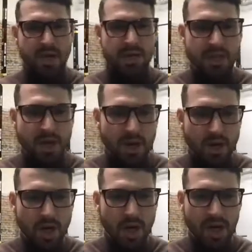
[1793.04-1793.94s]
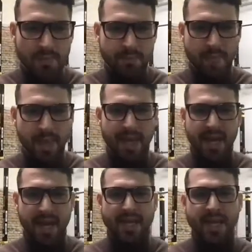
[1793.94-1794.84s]
So
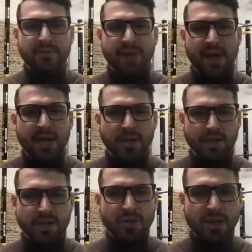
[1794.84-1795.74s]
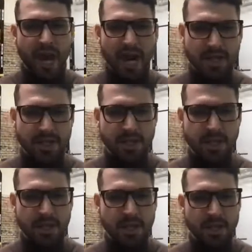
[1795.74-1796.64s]
and if they are too tired,
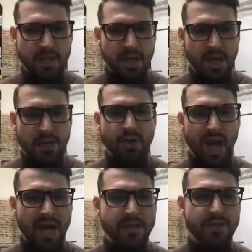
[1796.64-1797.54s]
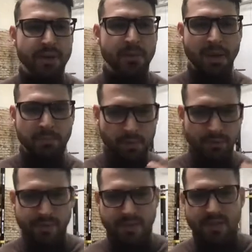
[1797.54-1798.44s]
you can't do the big
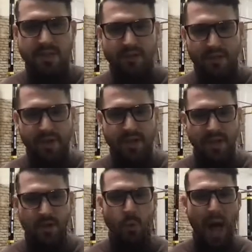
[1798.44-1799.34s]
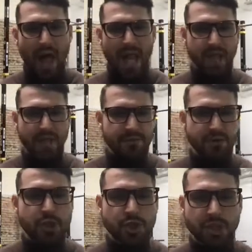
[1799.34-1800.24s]
movements very well and
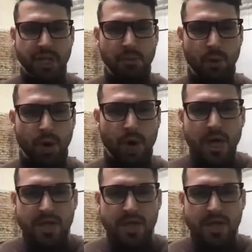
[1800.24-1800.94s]
efficient anymore.